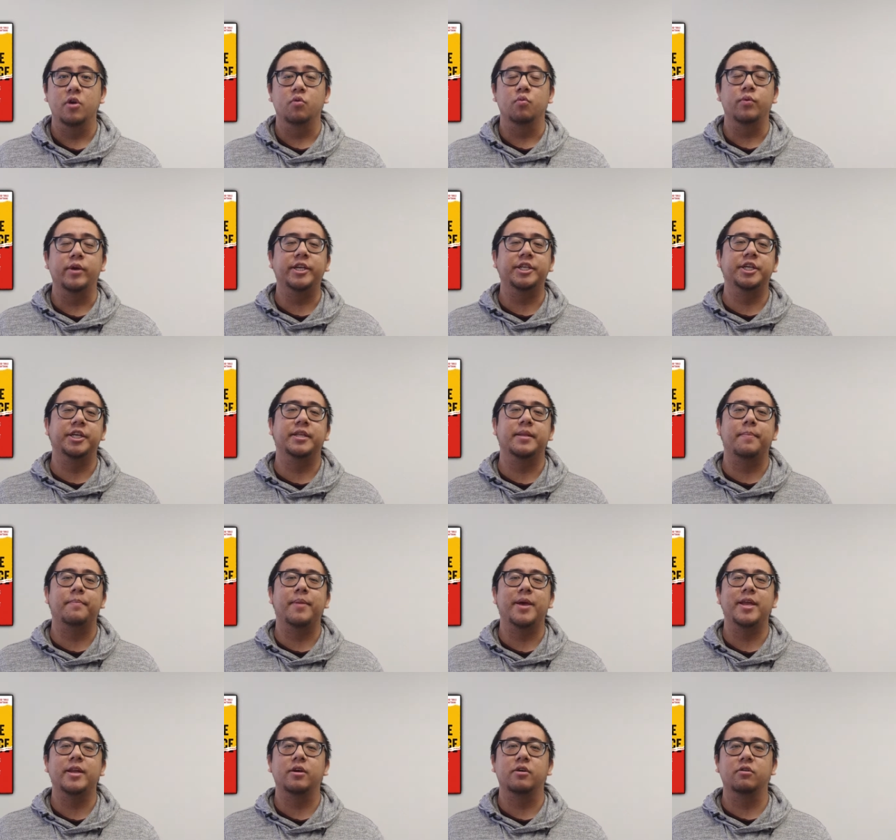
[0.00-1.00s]
Reaching the
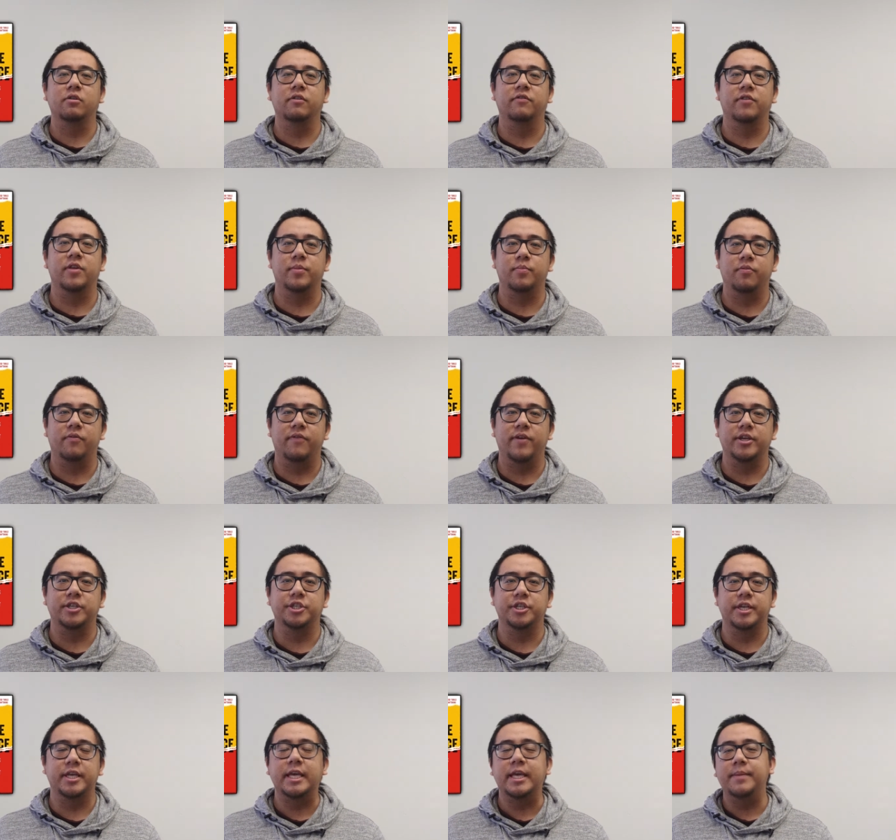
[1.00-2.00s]
pinnacle of his
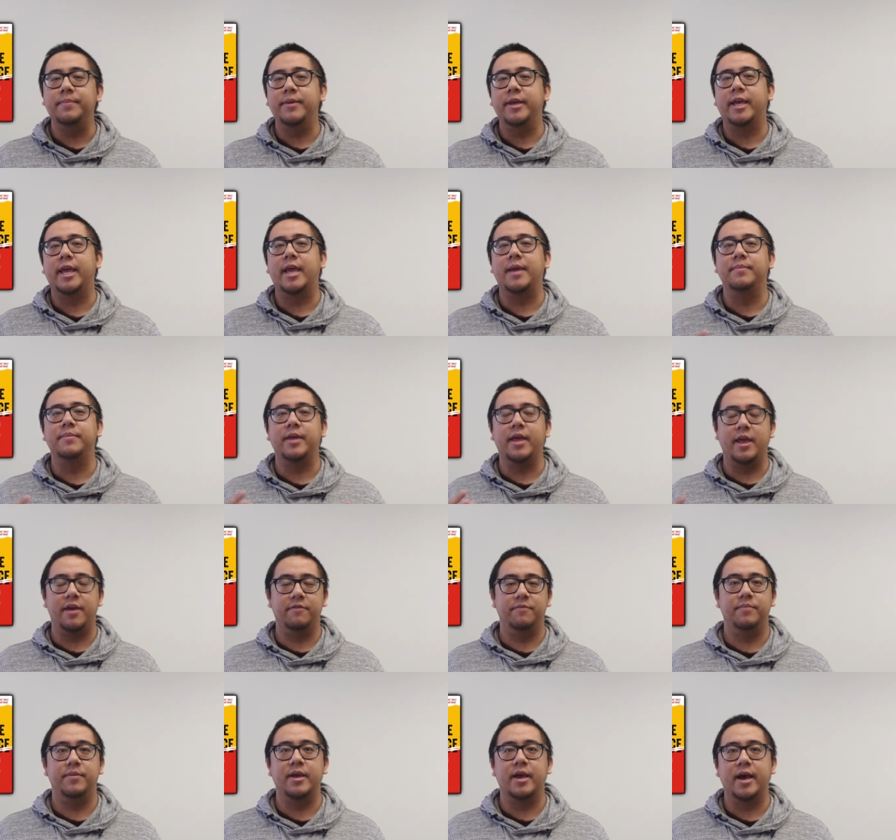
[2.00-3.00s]
profession, he became the
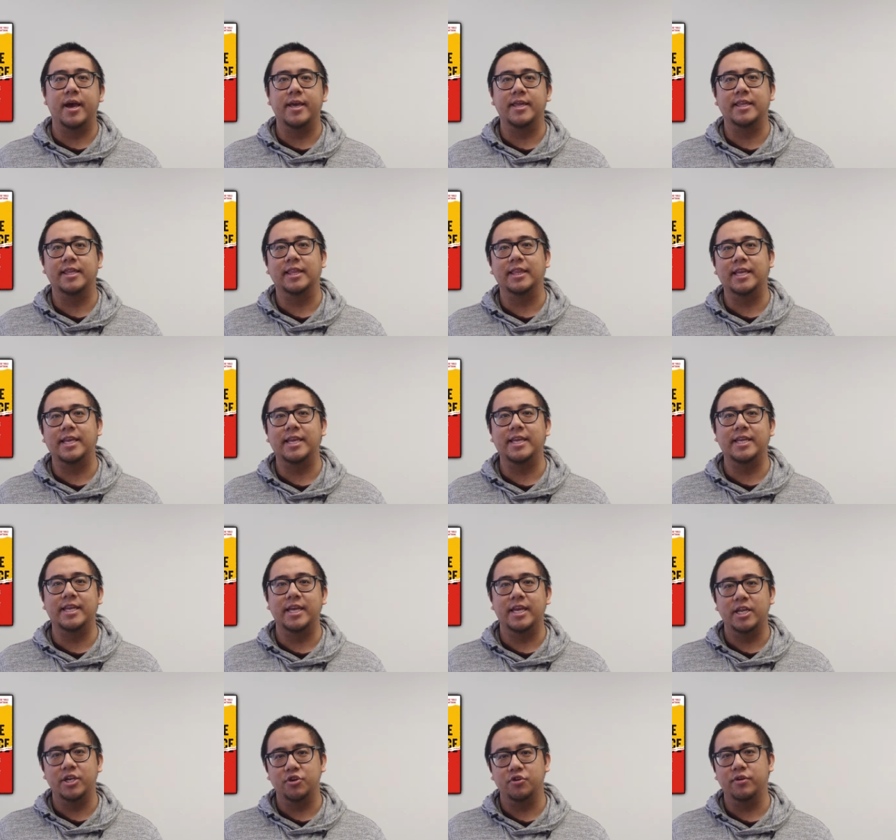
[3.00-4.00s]
FBI's lead
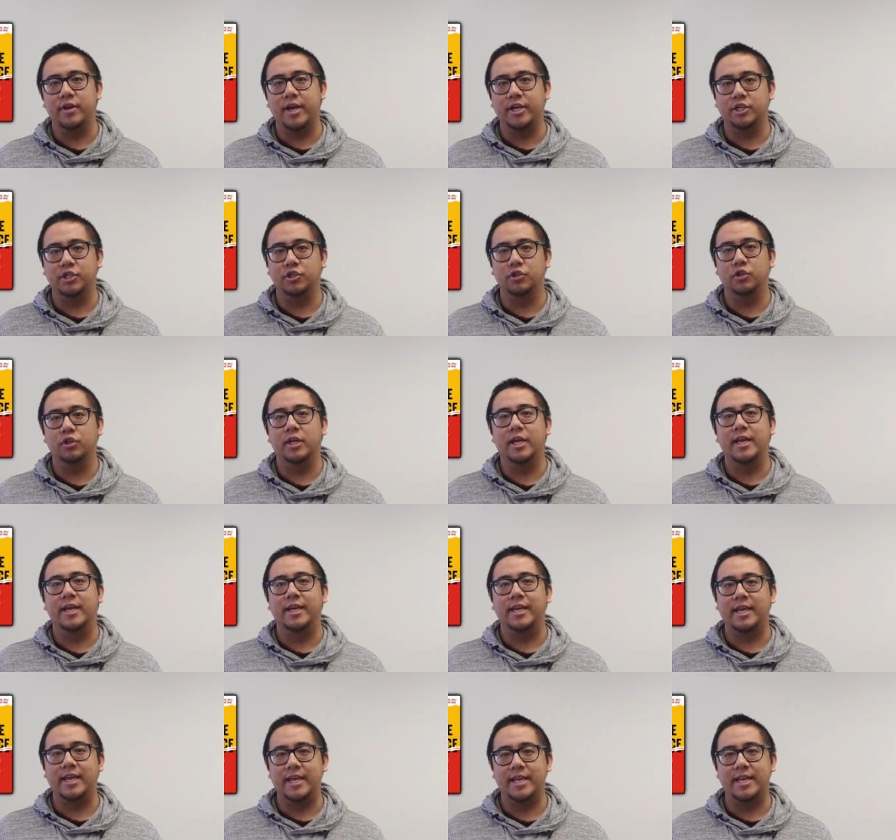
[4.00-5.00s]
international
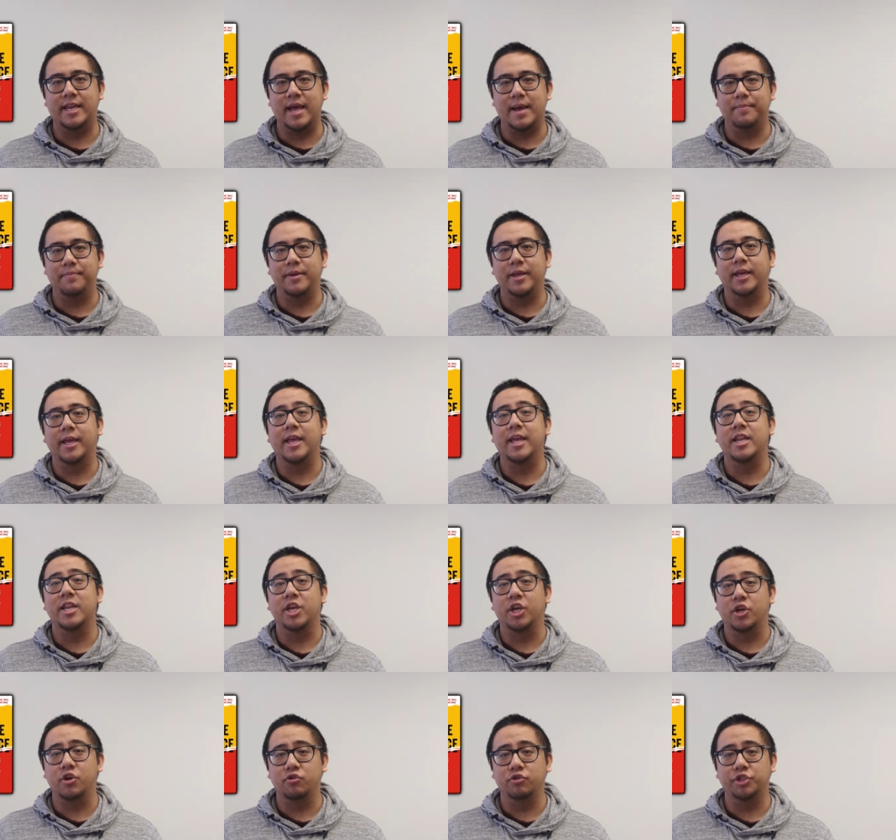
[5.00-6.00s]
kidnapping
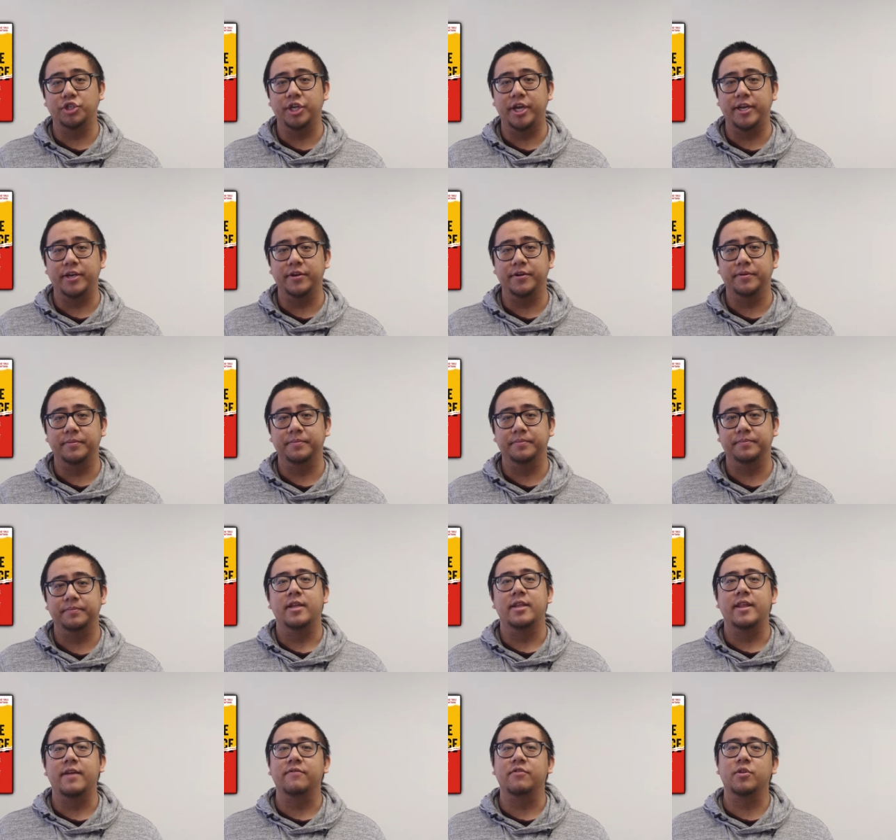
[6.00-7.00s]
negotiator.
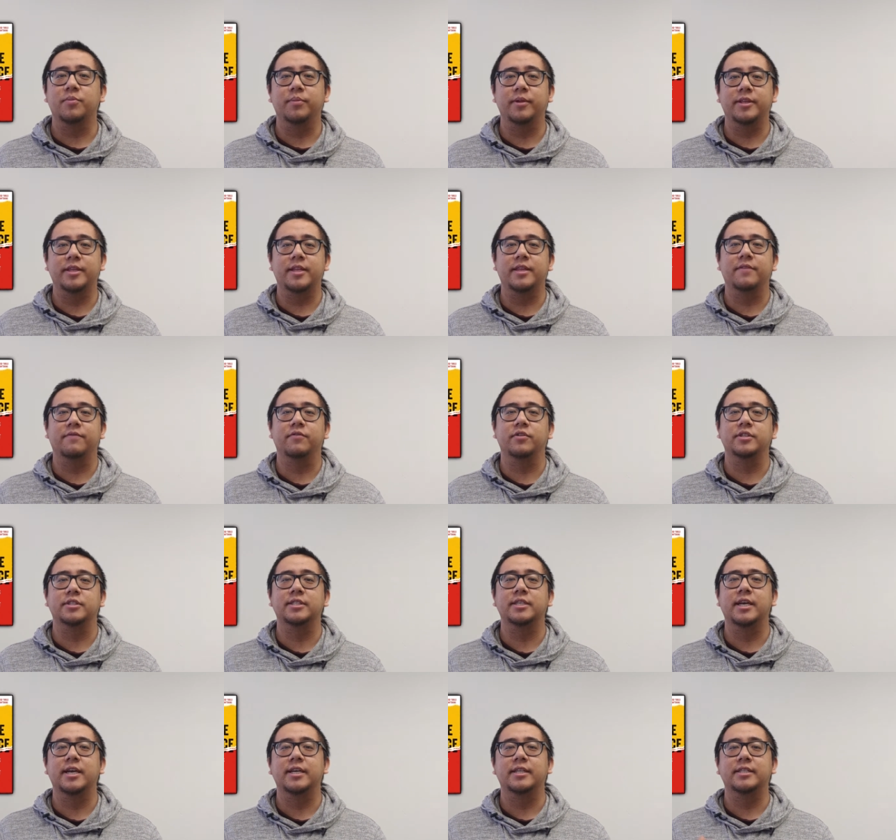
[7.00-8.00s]
Never Split the
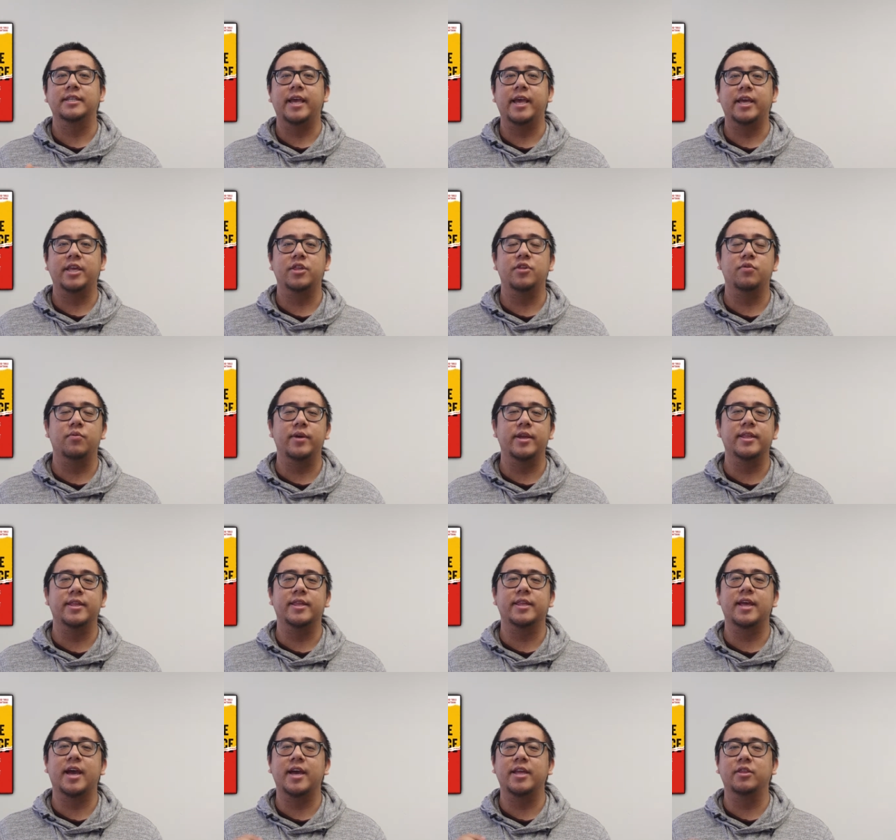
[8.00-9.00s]
Difference takes you
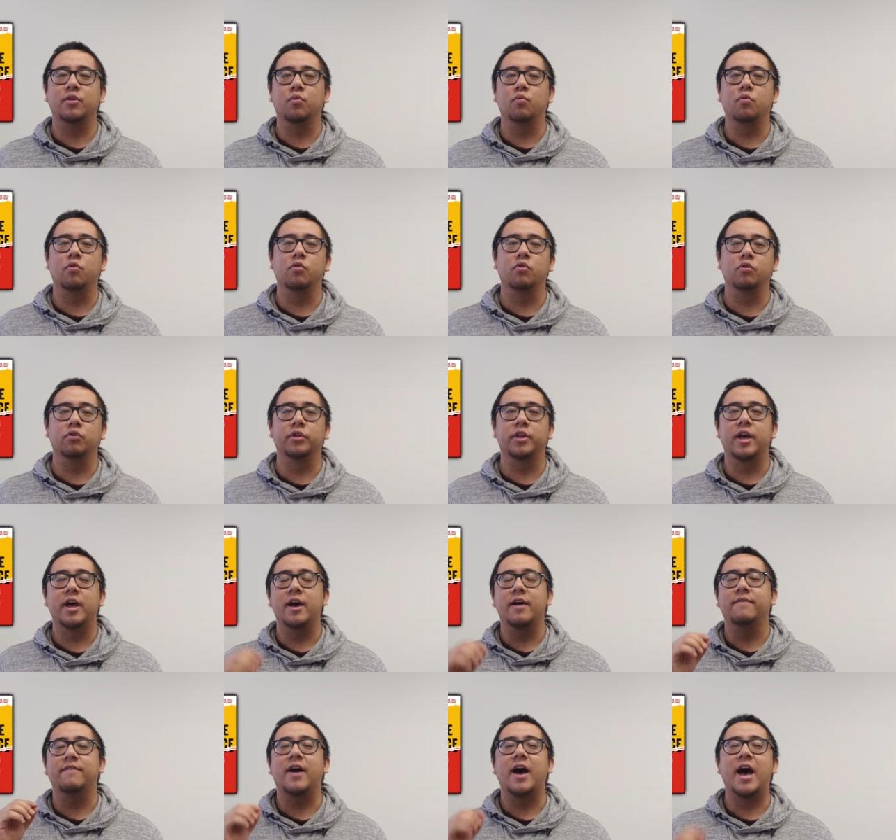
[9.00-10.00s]
inside the world
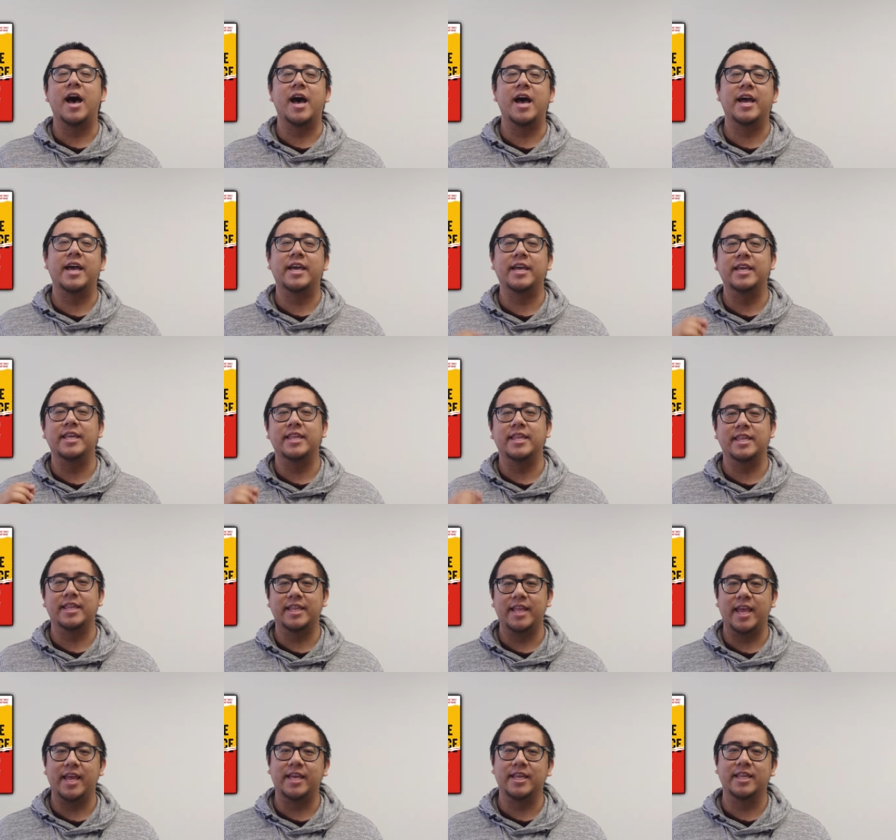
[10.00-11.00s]
of high
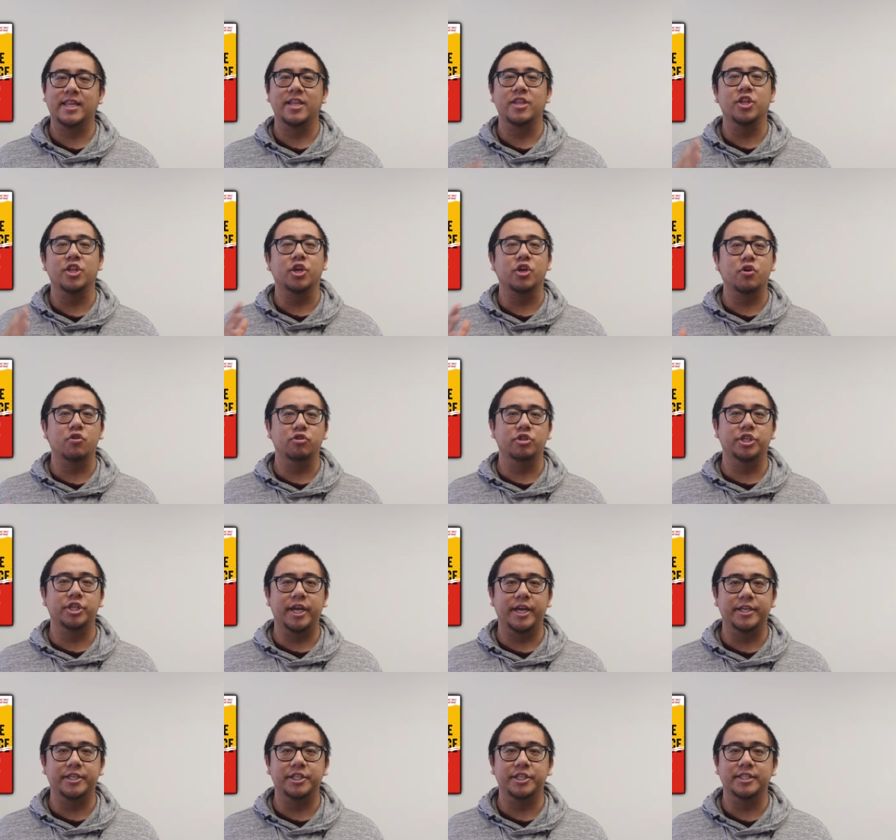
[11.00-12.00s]
stakes
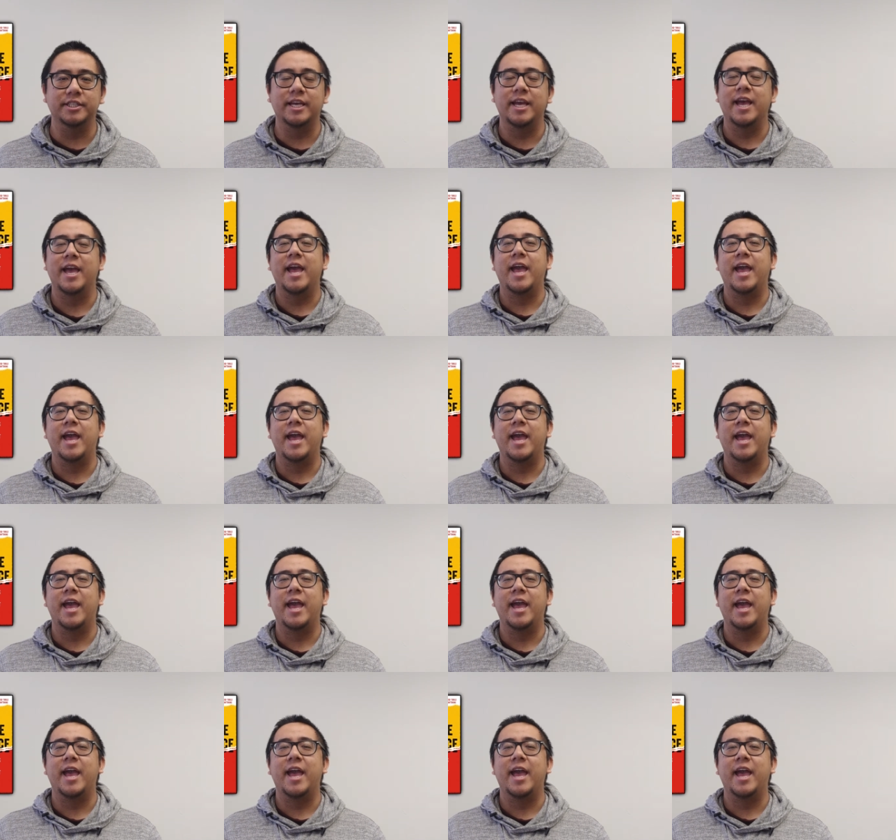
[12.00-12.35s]
negotiation